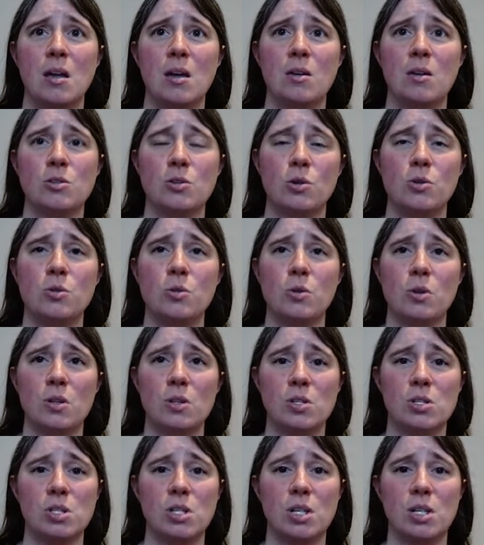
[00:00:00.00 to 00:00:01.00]
so you can
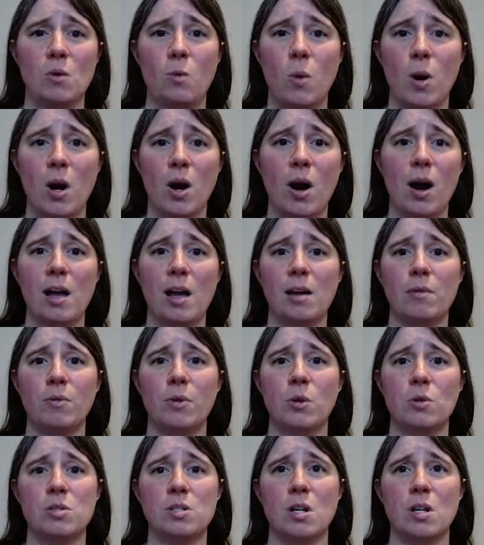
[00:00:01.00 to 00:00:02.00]
see where I have
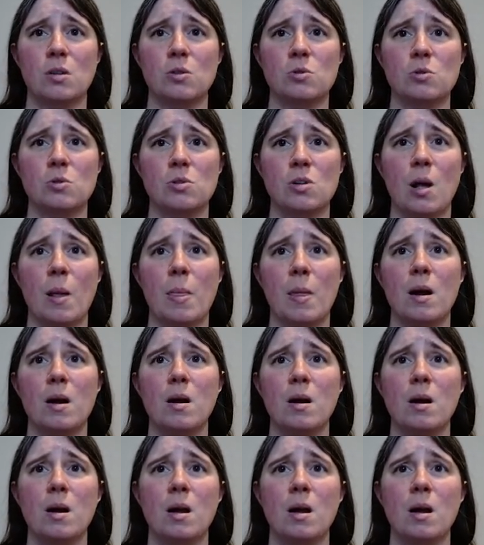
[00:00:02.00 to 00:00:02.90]
those stencils on there